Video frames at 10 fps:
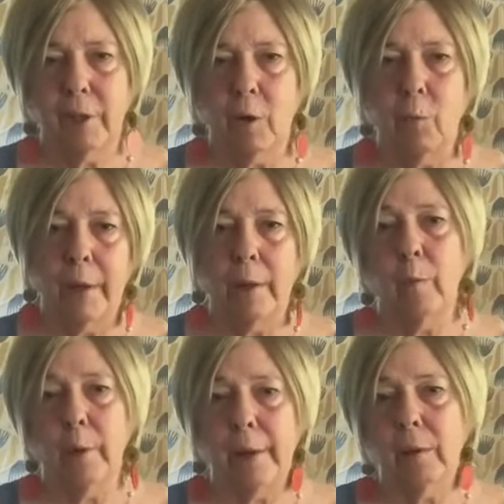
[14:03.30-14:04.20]

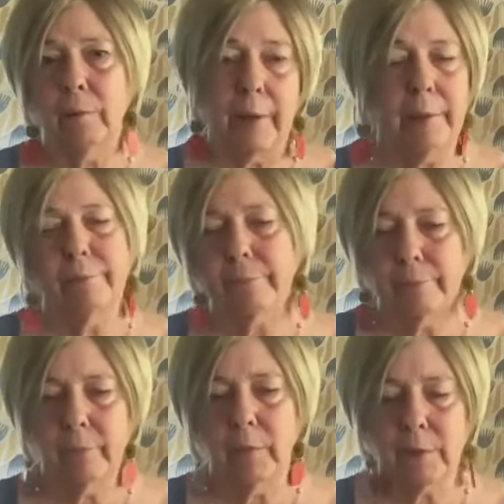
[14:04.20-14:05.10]
Wink, wink, right?
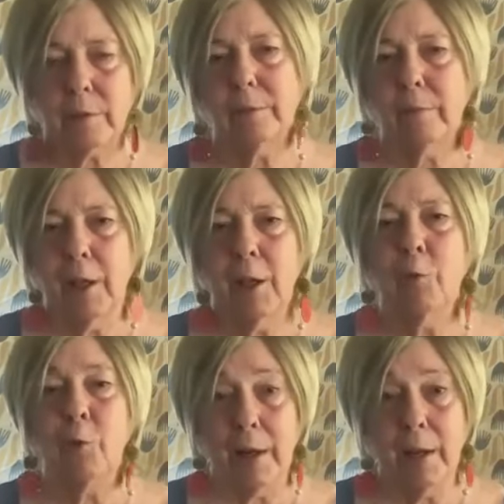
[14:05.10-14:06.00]

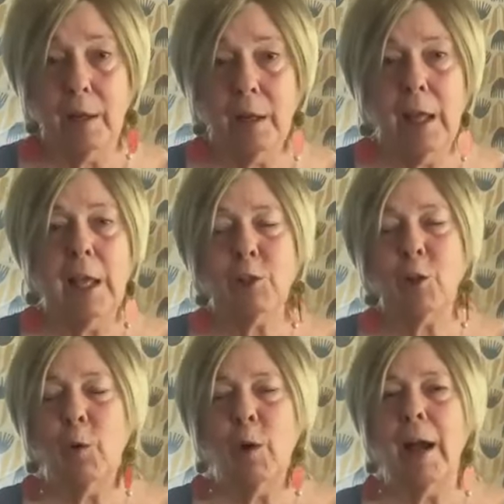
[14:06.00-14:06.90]
Right?
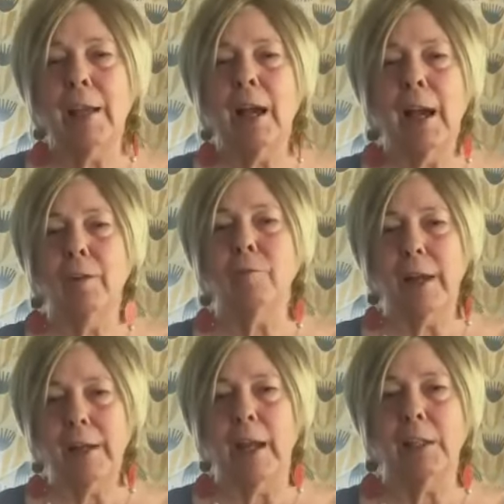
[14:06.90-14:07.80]
So I
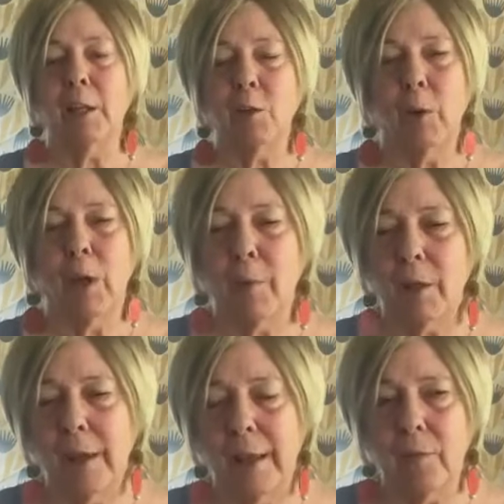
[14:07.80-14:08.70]
invite 18
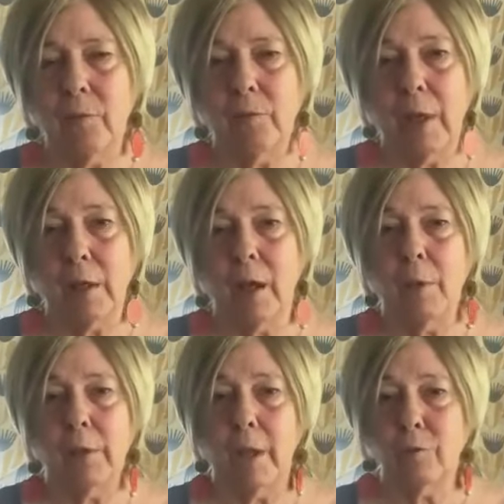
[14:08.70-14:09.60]
women, and they
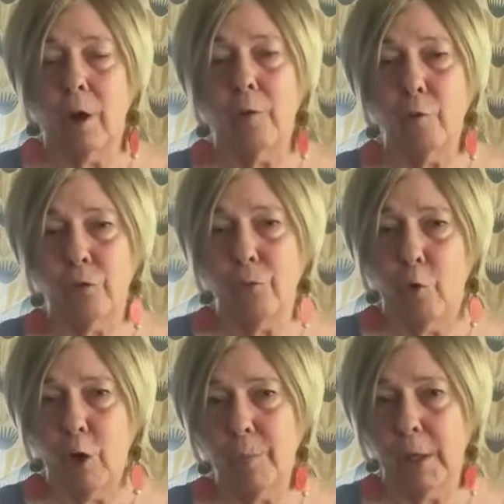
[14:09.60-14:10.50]
come and they draw
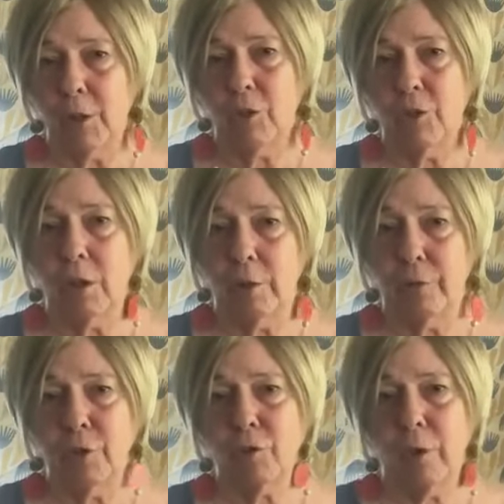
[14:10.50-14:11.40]
4 pictures in the
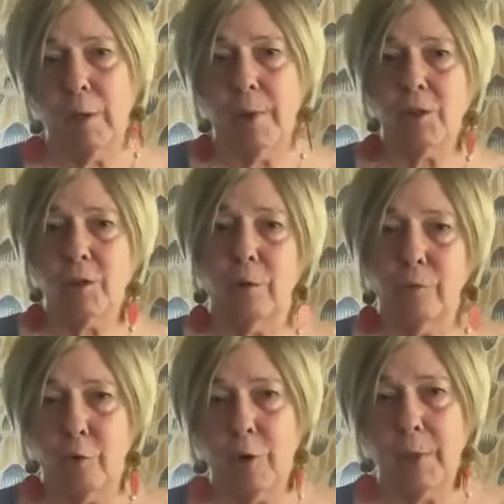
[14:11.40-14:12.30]
first trimester
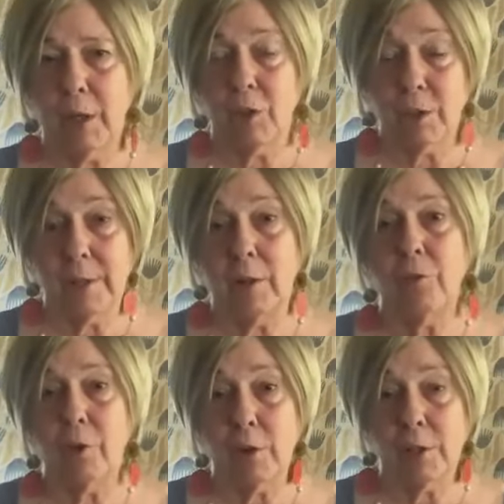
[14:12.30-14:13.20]
and 4 pictures in
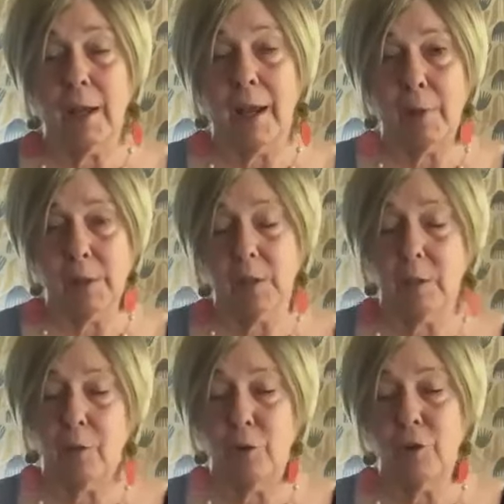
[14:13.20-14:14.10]
their assignments
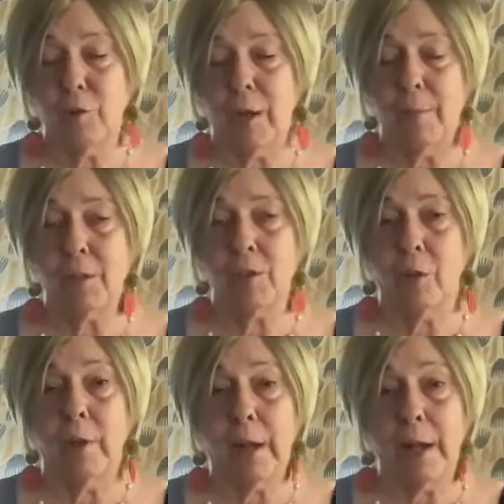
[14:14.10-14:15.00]
in the third
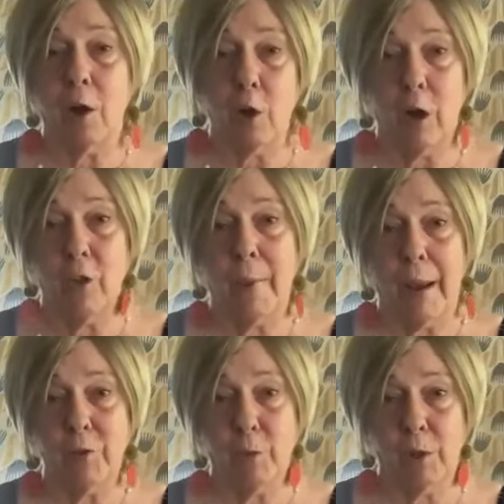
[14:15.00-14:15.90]
trimester. And then I call them
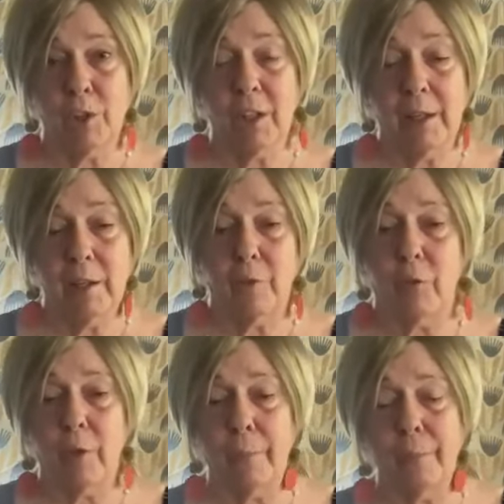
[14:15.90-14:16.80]
afterwards to
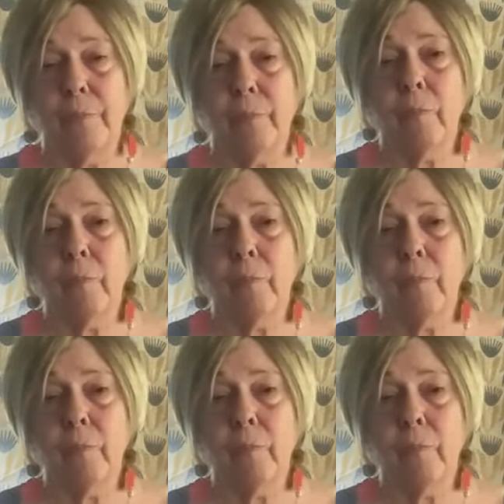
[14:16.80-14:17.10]
interview them.